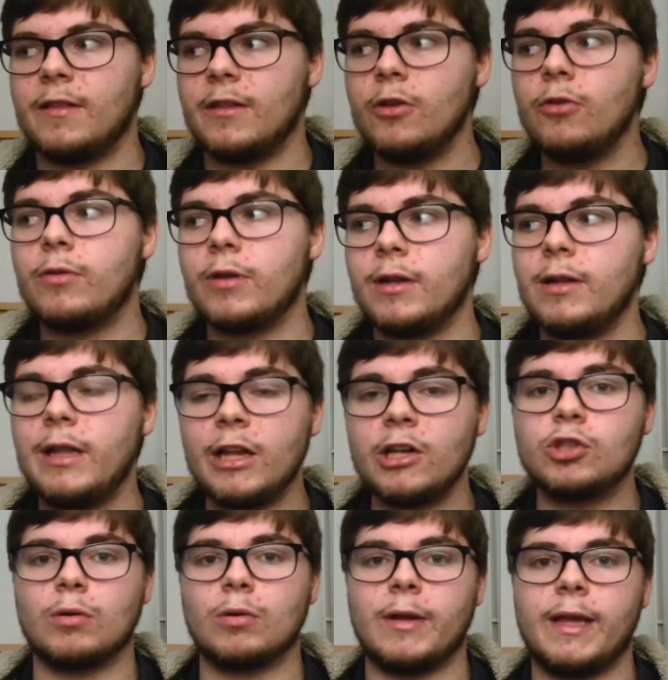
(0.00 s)
that you can
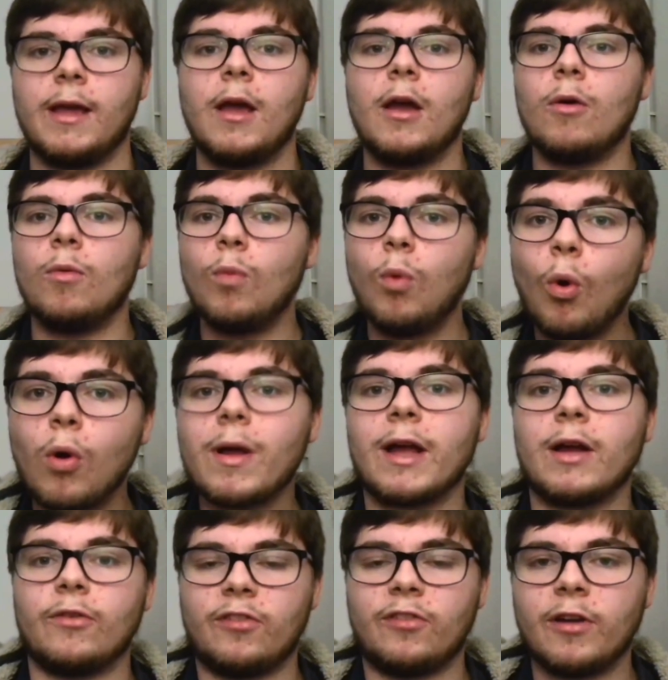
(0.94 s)
literally walk
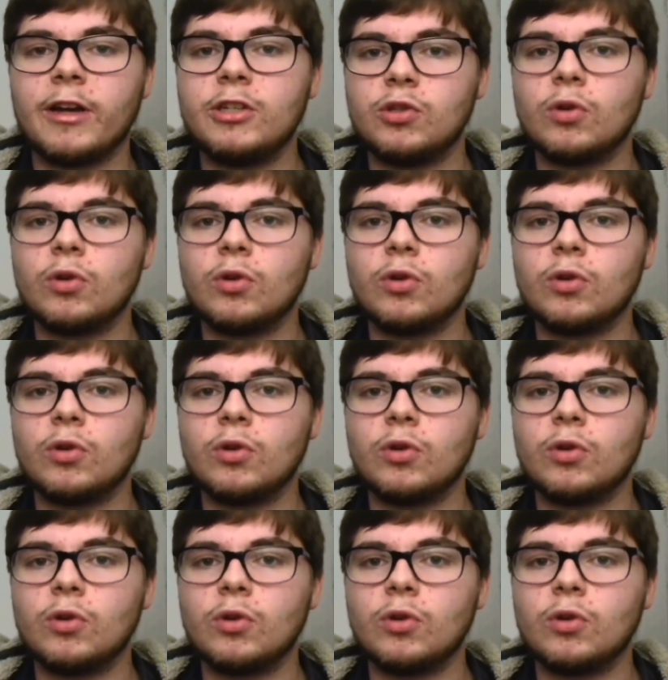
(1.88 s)
outside